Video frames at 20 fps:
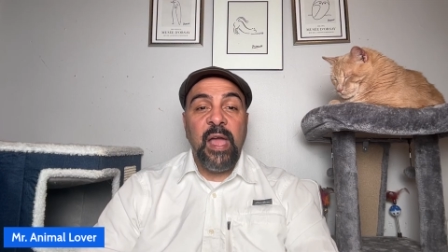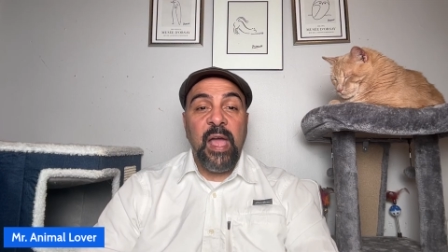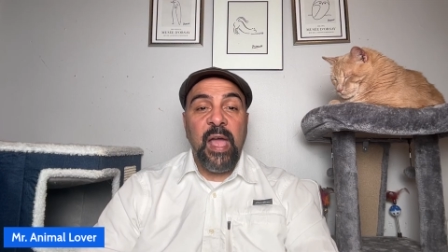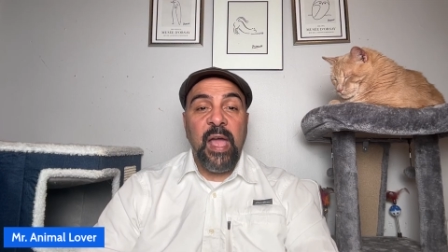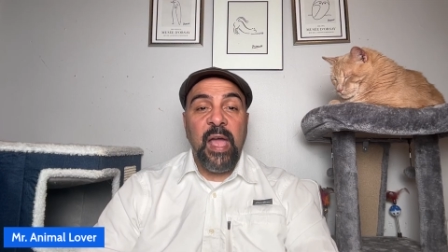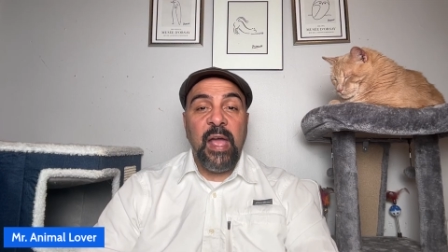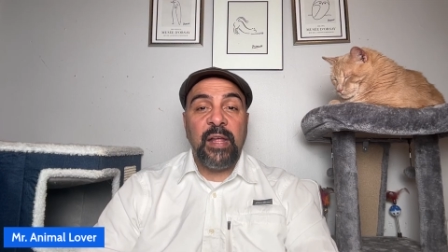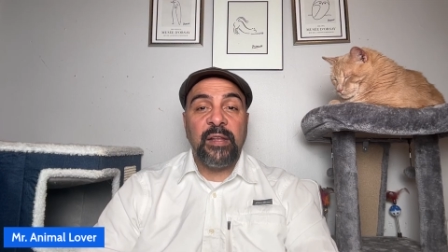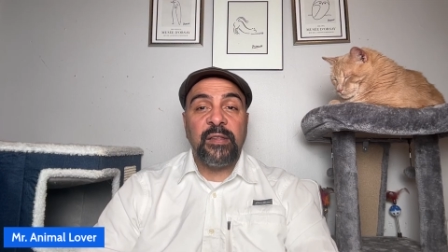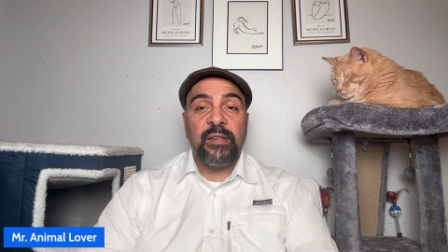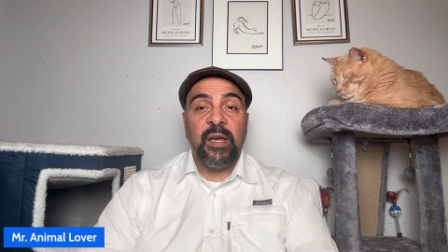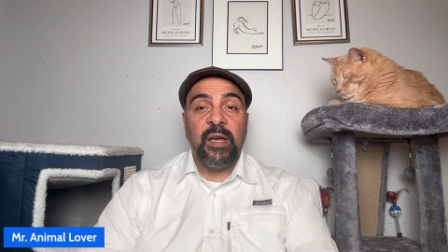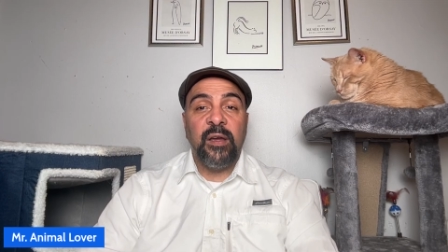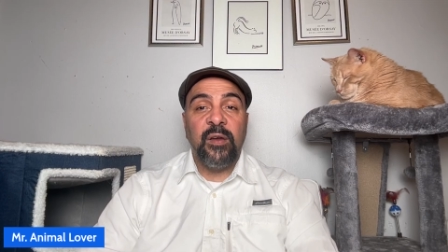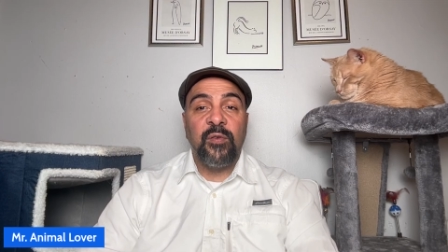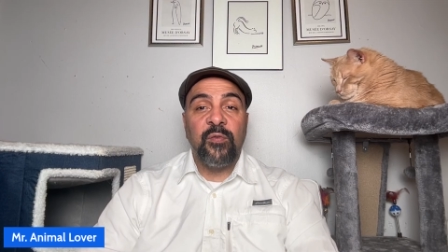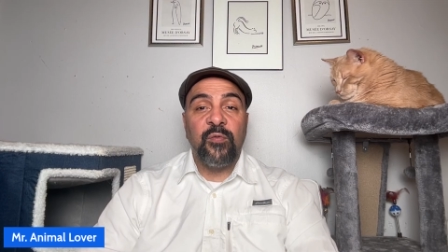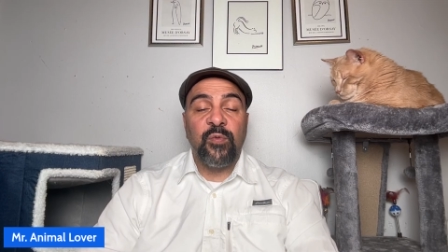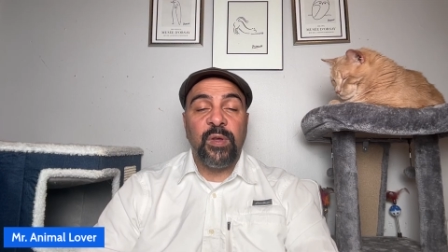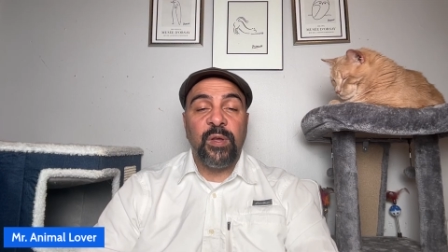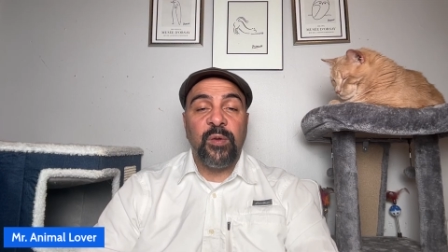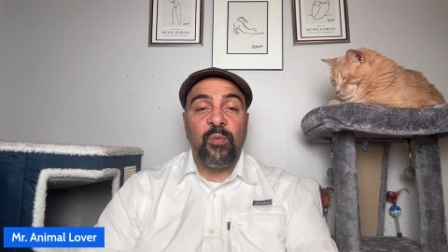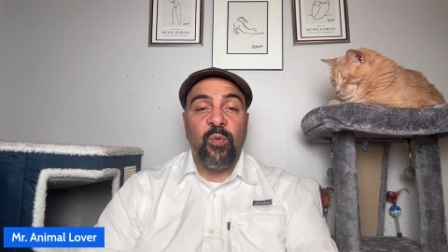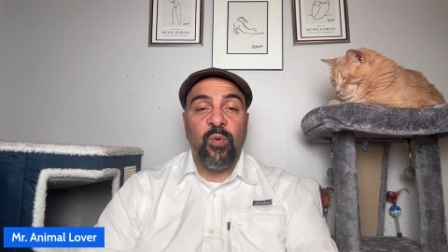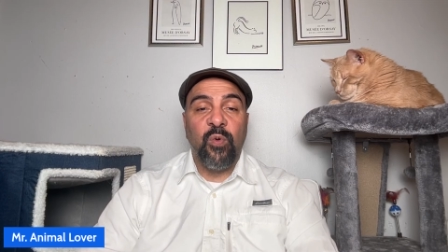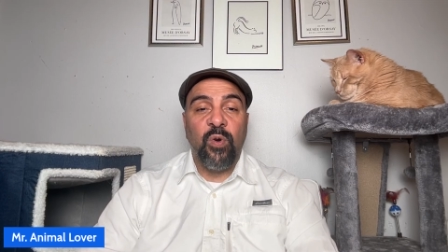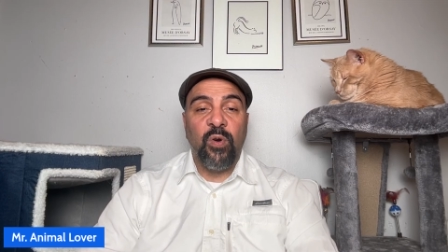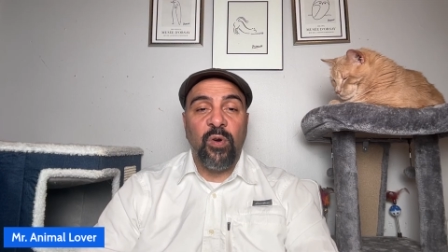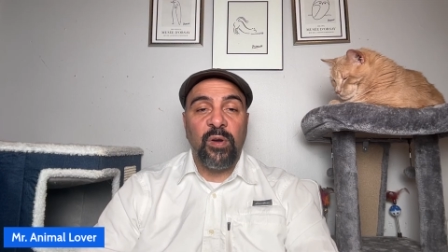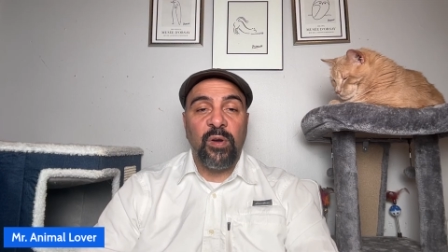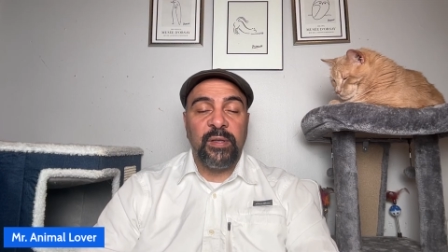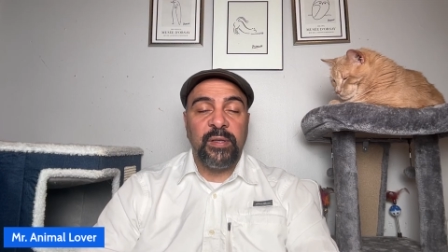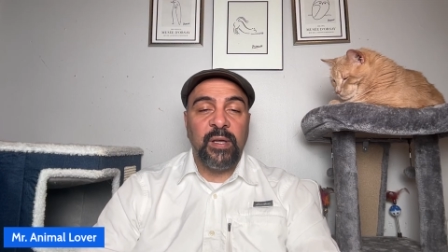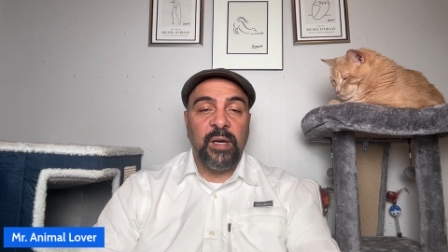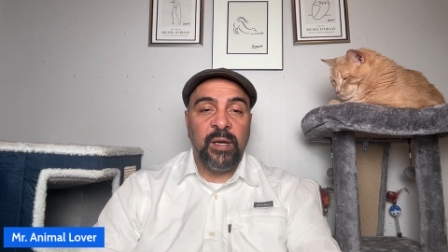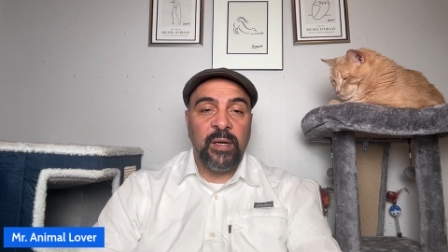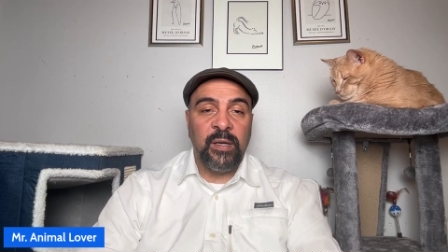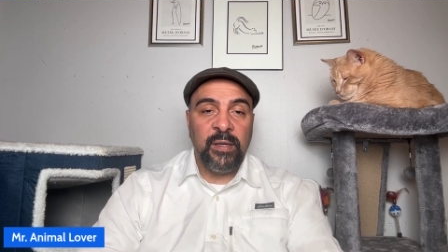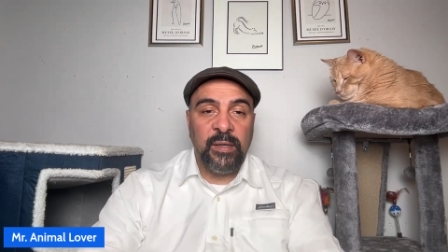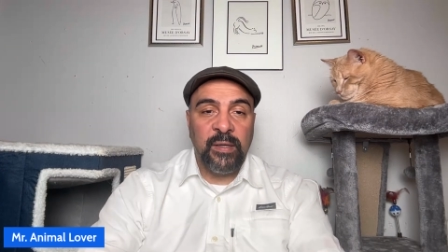and
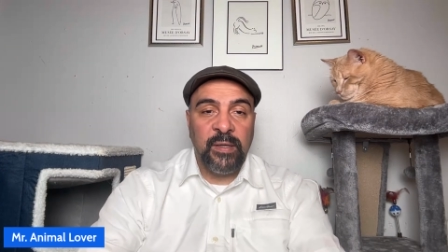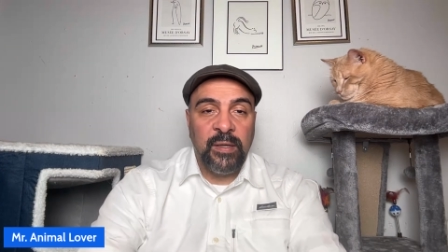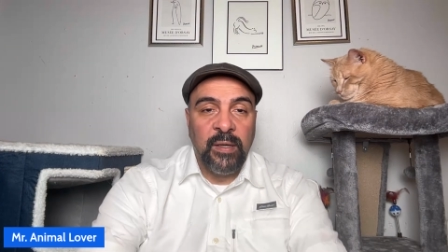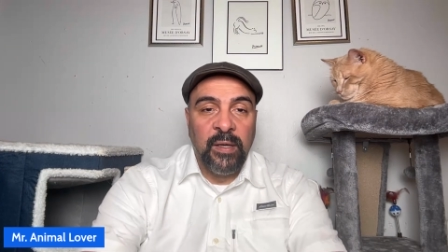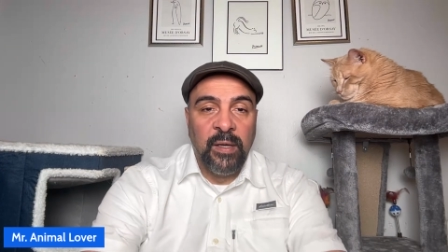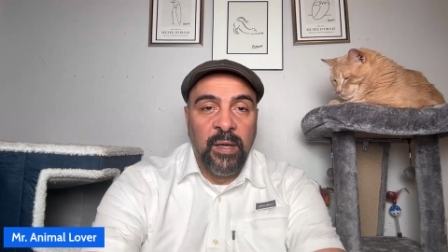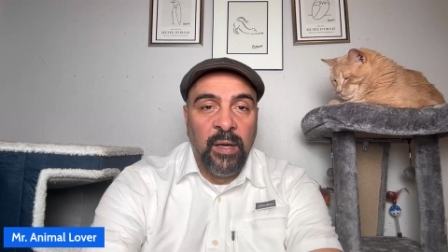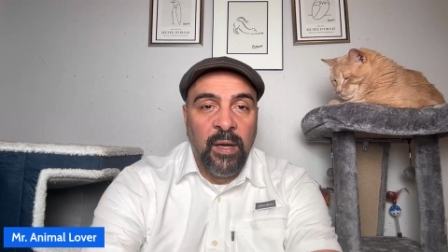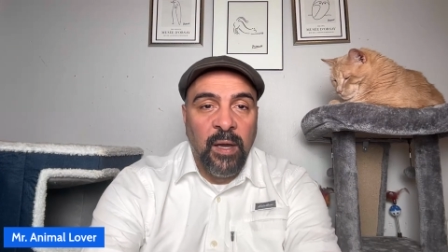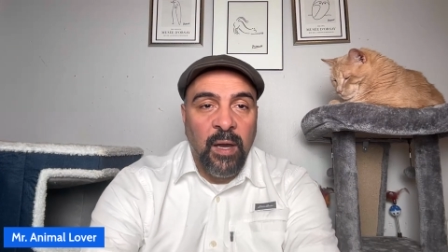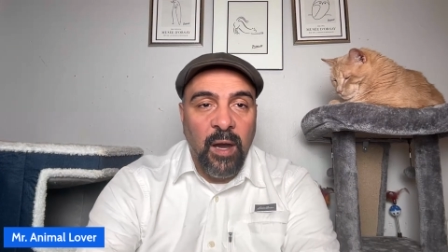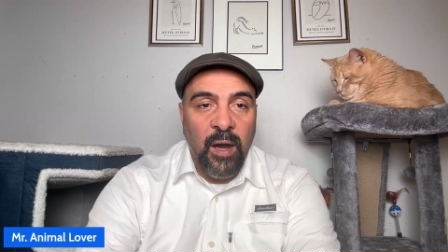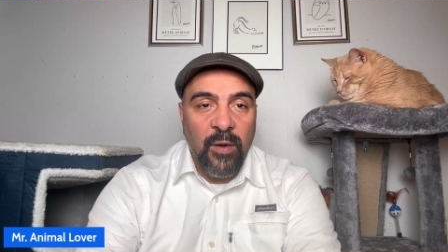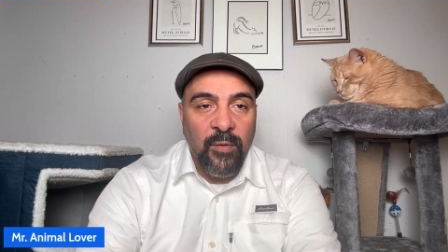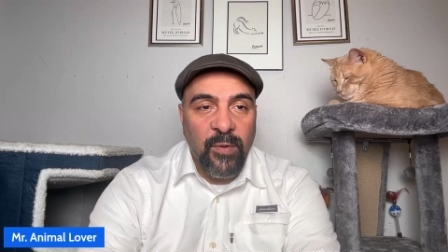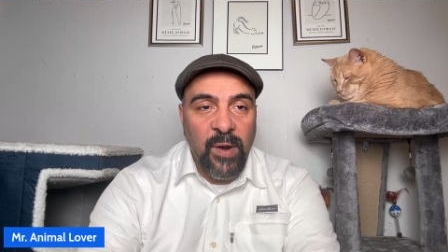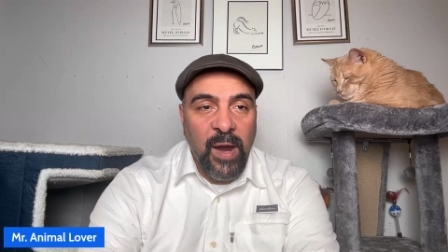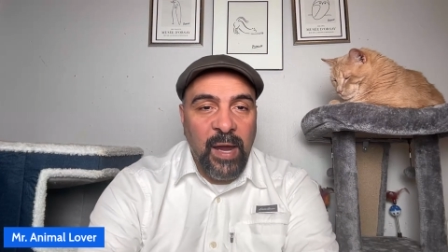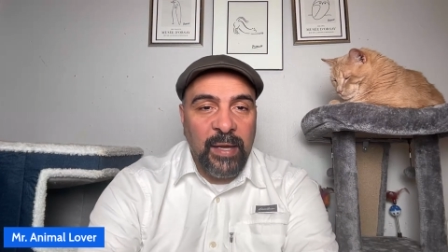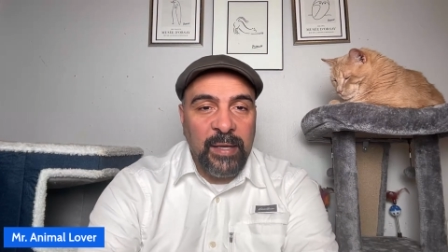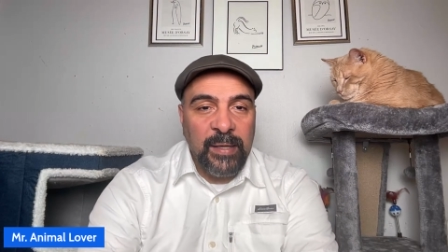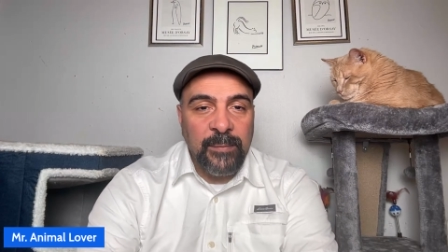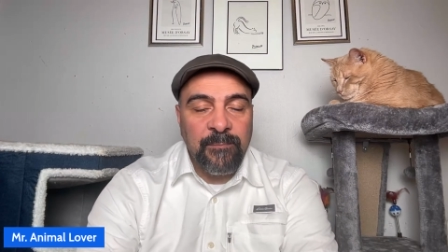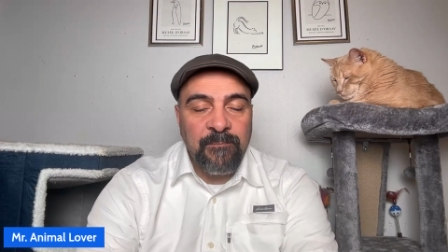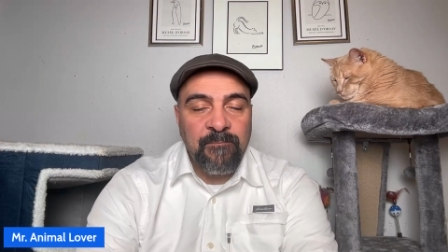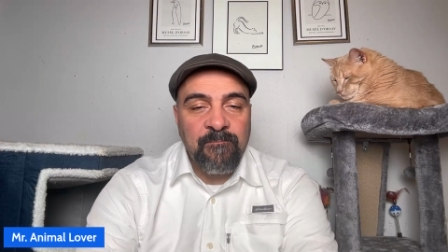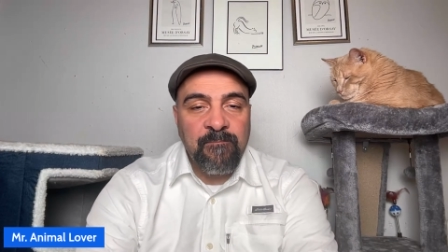reward. All right.